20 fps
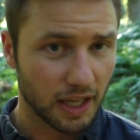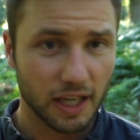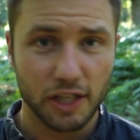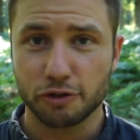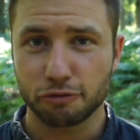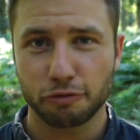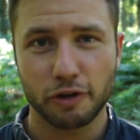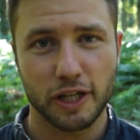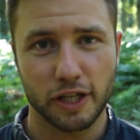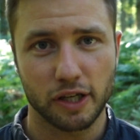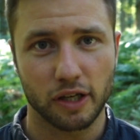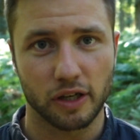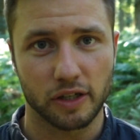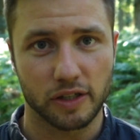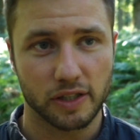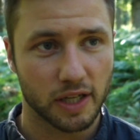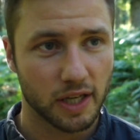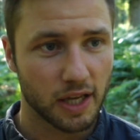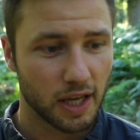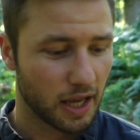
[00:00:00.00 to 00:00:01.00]
It's really
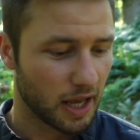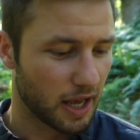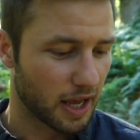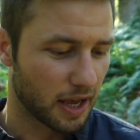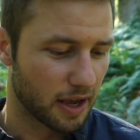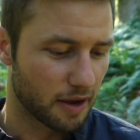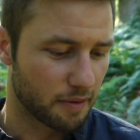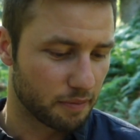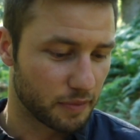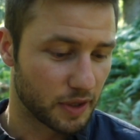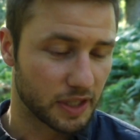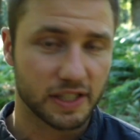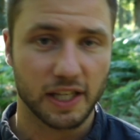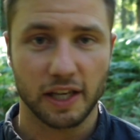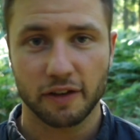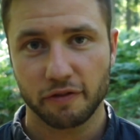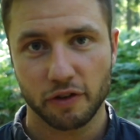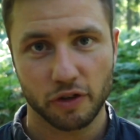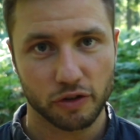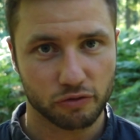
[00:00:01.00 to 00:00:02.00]
good. This
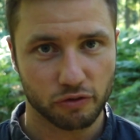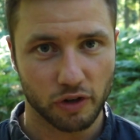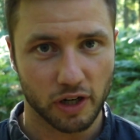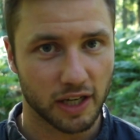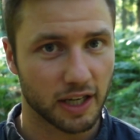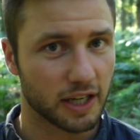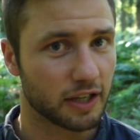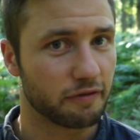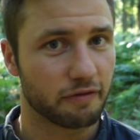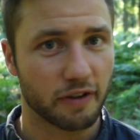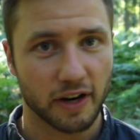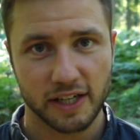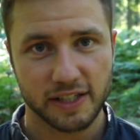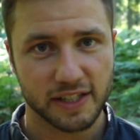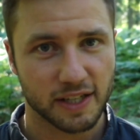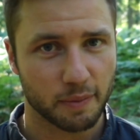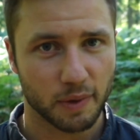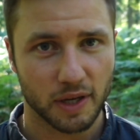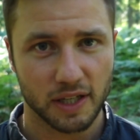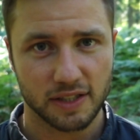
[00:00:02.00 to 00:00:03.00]
thing feels rugged, very
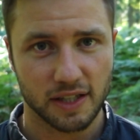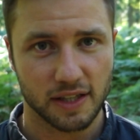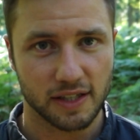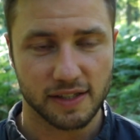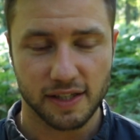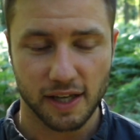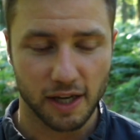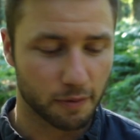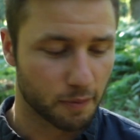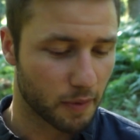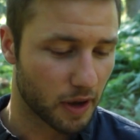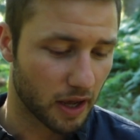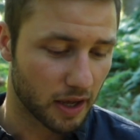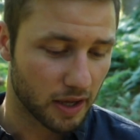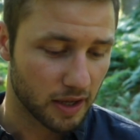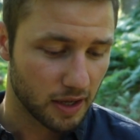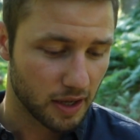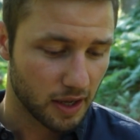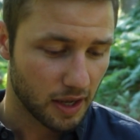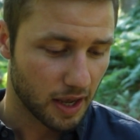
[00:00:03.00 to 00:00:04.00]
similar to the
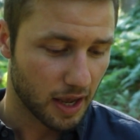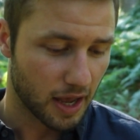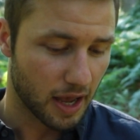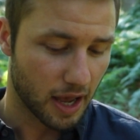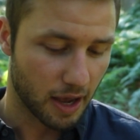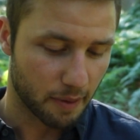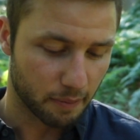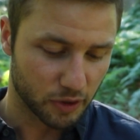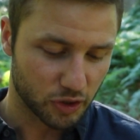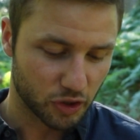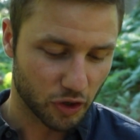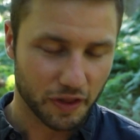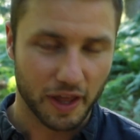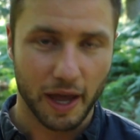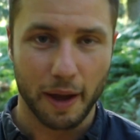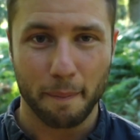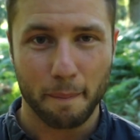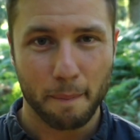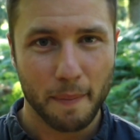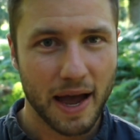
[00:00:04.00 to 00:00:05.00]
Sigma. It's got
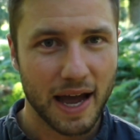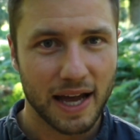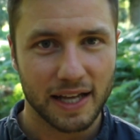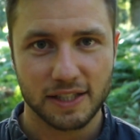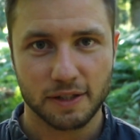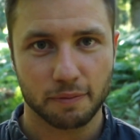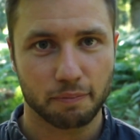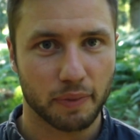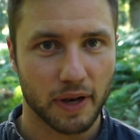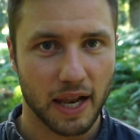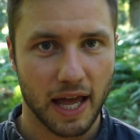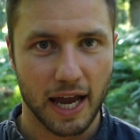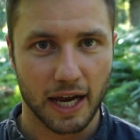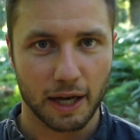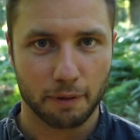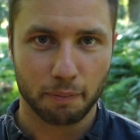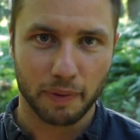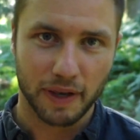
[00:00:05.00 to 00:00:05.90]
that matte black